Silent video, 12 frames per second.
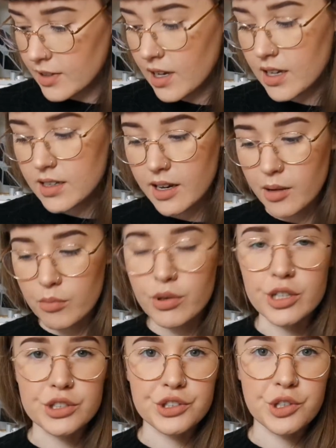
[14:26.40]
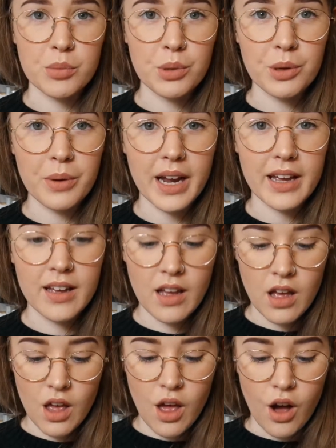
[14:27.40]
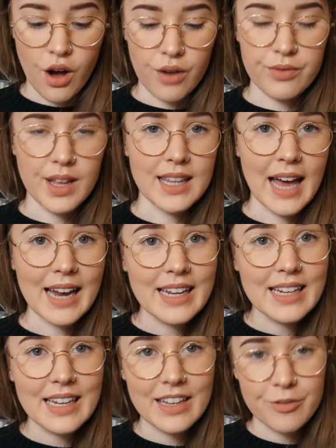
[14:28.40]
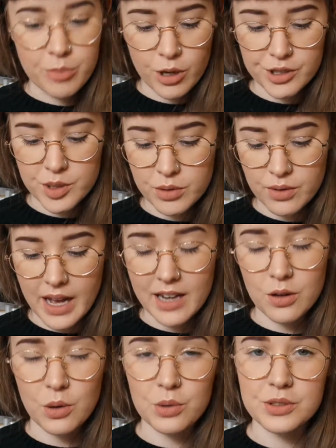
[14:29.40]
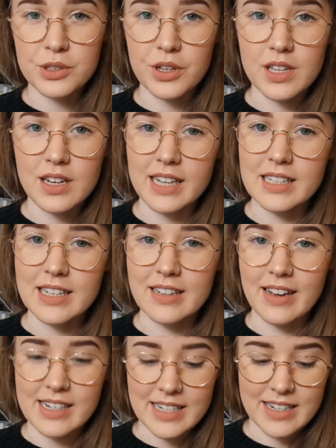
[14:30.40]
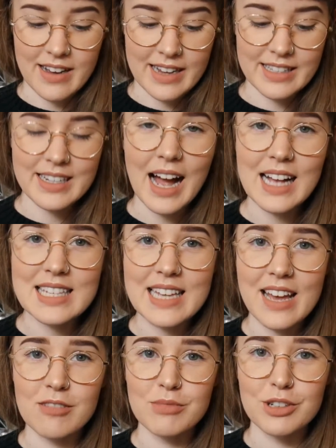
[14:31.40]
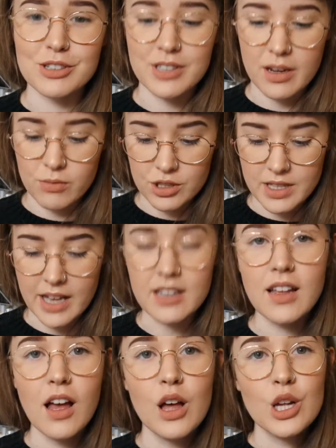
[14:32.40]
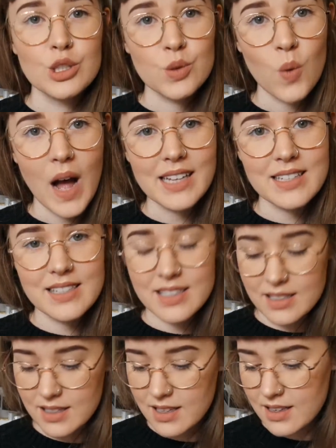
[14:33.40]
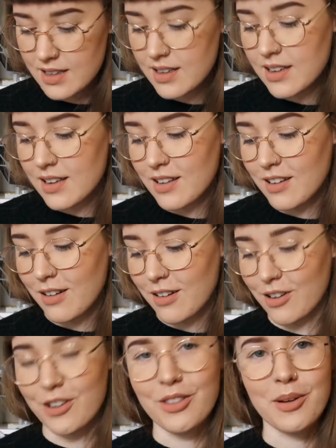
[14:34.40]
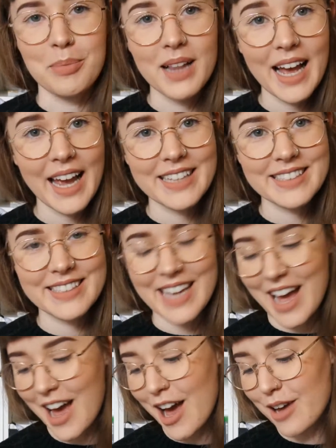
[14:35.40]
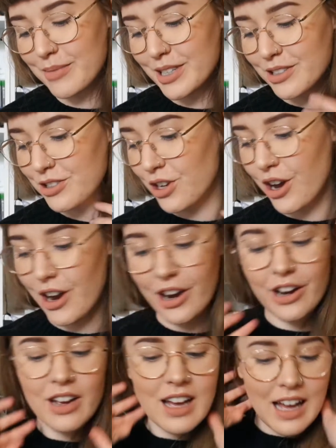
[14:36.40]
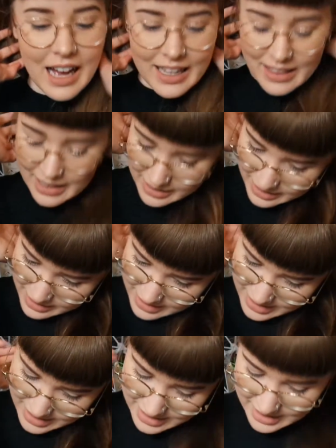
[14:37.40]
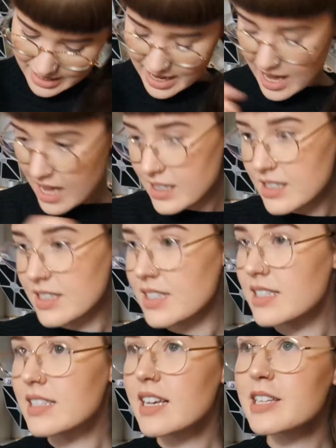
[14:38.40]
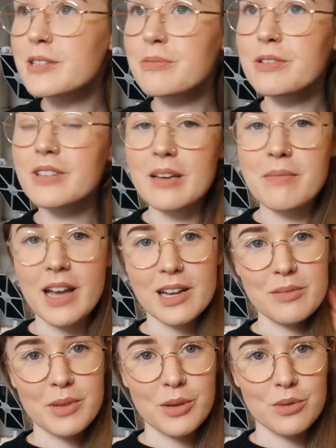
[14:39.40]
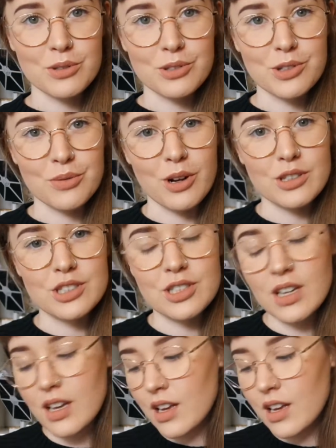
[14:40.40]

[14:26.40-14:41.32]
and purchase the Blu-ray of Aladdin if possible, and also the 1999 Tarzan, because I watched that twice on the planes. So I think Disneyland just desperately made me want to watch